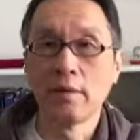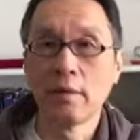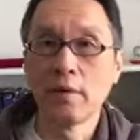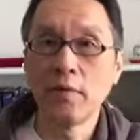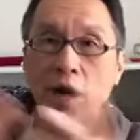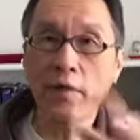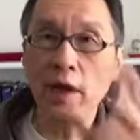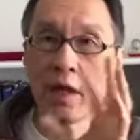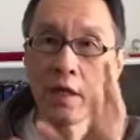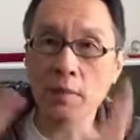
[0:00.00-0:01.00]
The 5
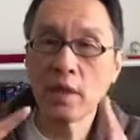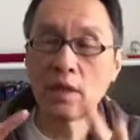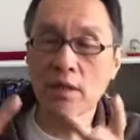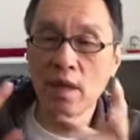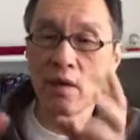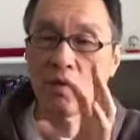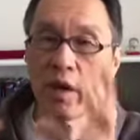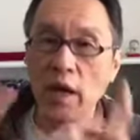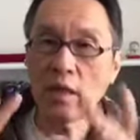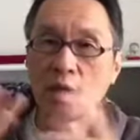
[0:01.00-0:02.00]
element is how to
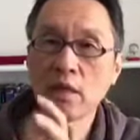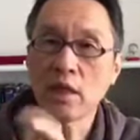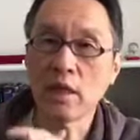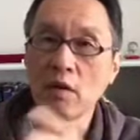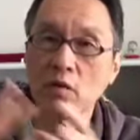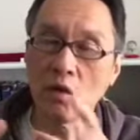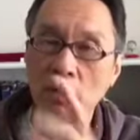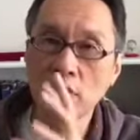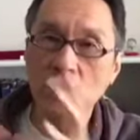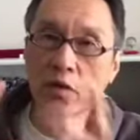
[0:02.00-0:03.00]
handle that, how to
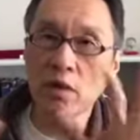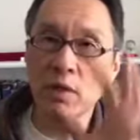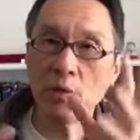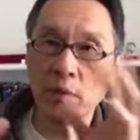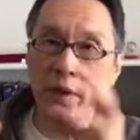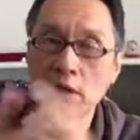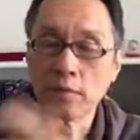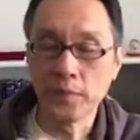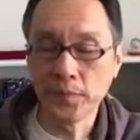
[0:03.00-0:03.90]
control that momentum.